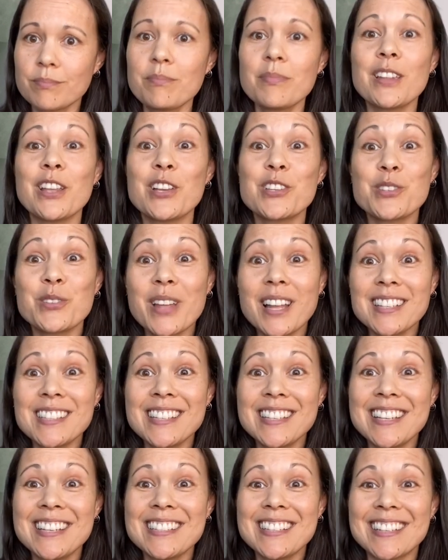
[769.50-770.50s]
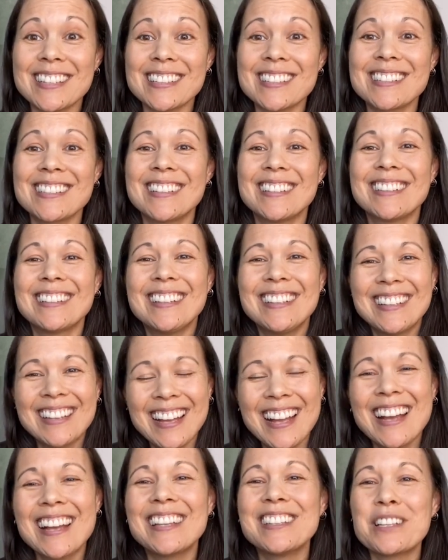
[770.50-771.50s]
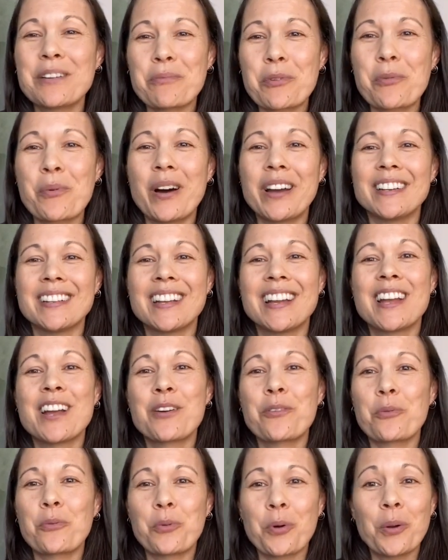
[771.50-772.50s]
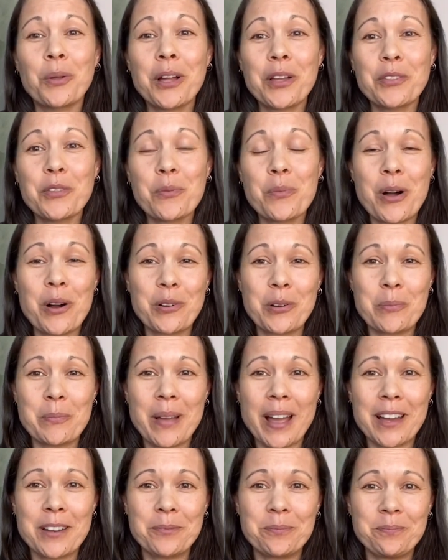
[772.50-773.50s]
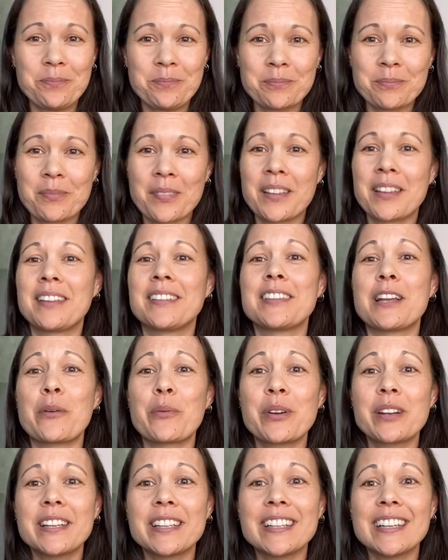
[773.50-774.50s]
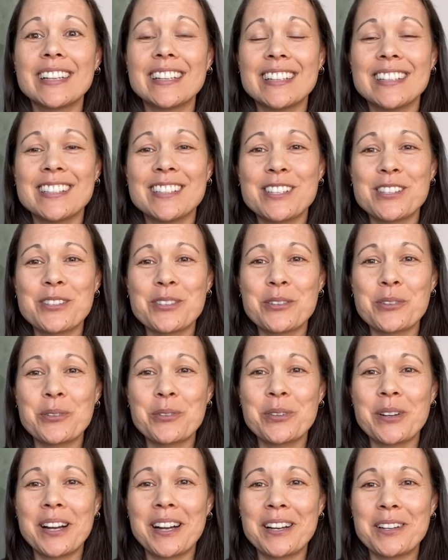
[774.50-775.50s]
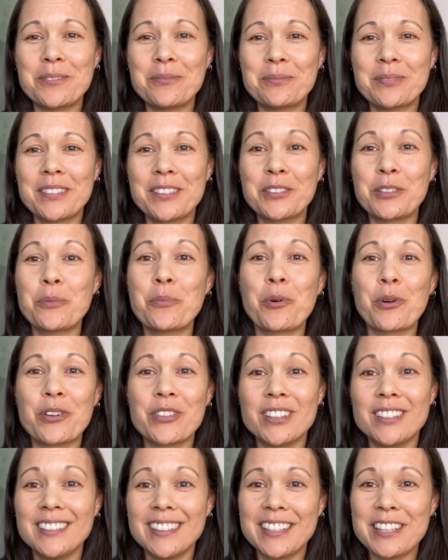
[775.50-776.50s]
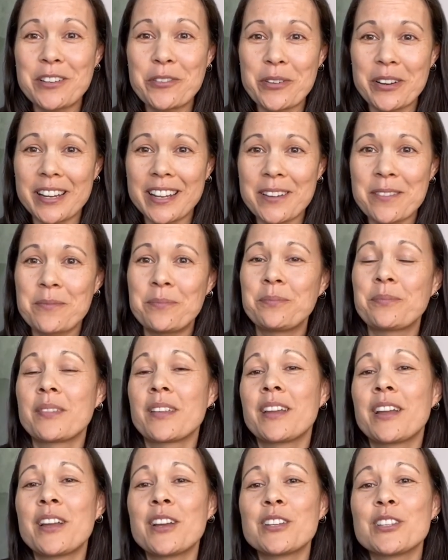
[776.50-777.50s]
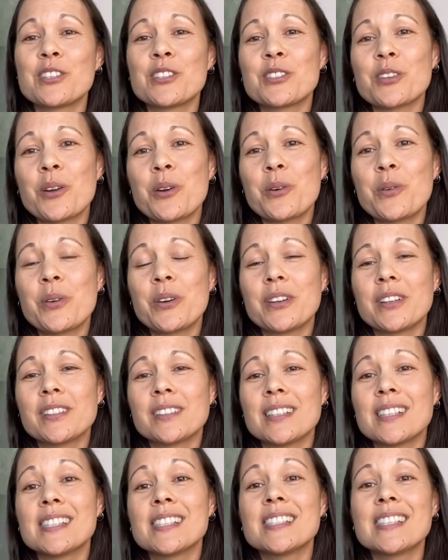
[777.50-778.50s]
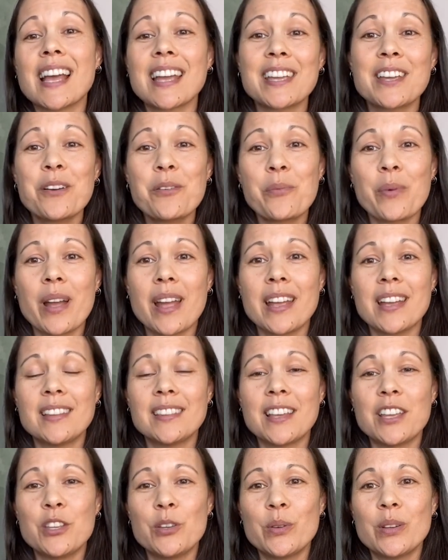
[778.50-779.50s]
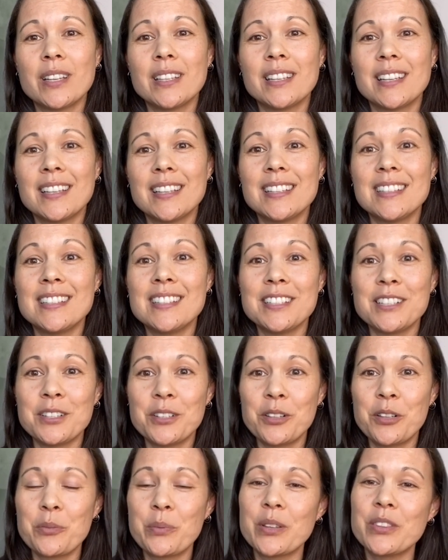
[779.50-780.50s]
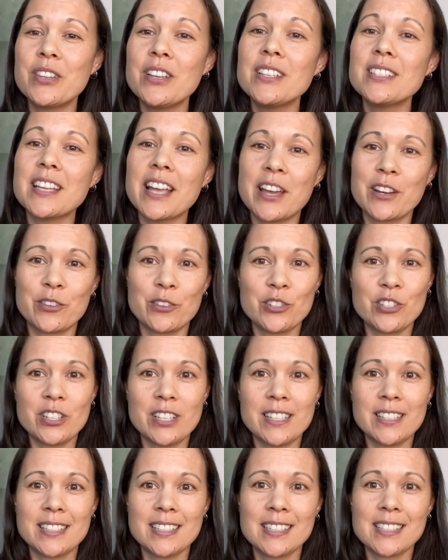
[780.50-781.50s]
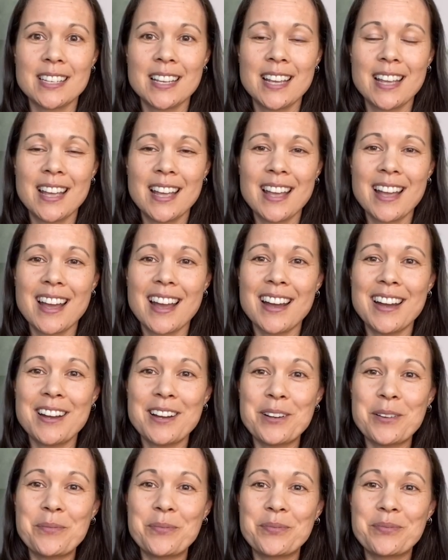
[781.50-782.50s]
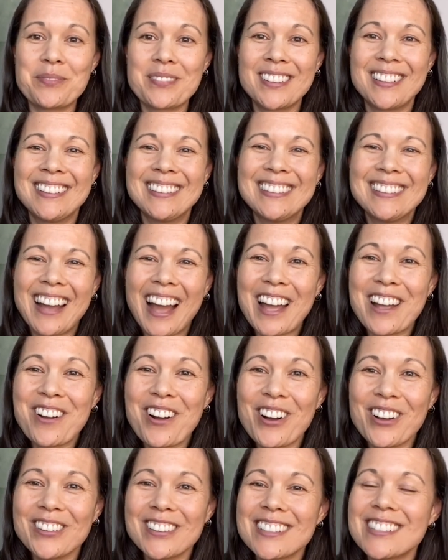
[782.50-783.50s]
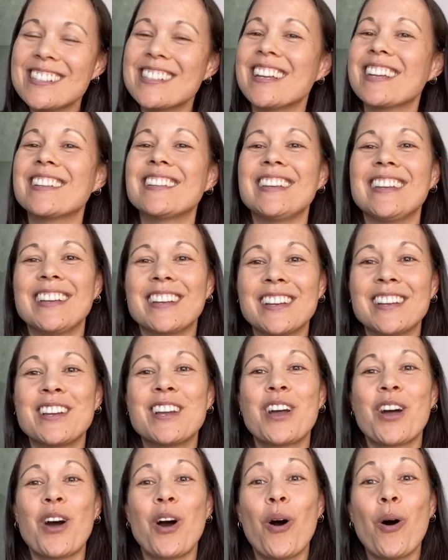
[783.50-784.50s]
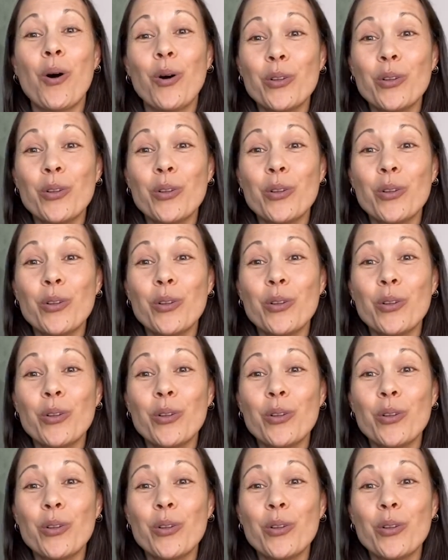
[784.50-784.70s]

So that's the easiest. Number 1, roll out the welcome mat. Now we're going to get into a little more of the nitty gritty. So the second way that you can deal with these energies, I call this technique, hold